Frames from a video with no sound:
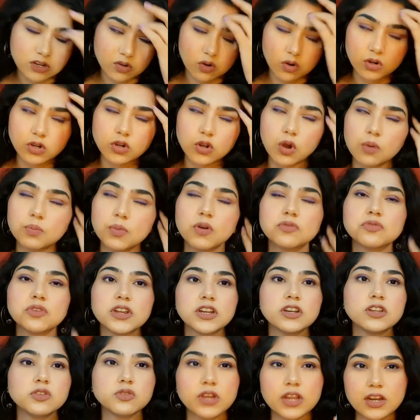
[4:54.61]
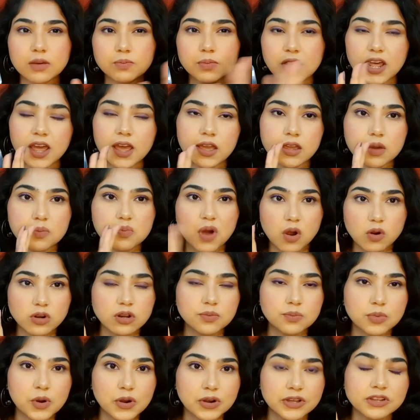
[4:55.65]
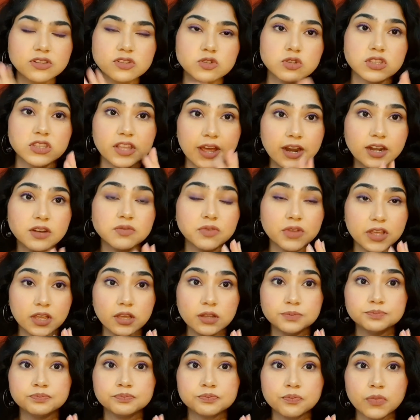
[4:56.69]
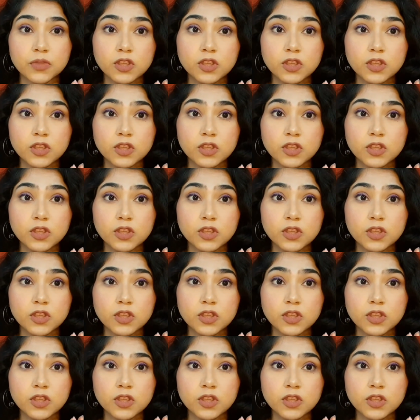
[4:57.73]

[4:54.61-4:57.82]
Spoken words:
and on top of it you can apply powder products. So that way,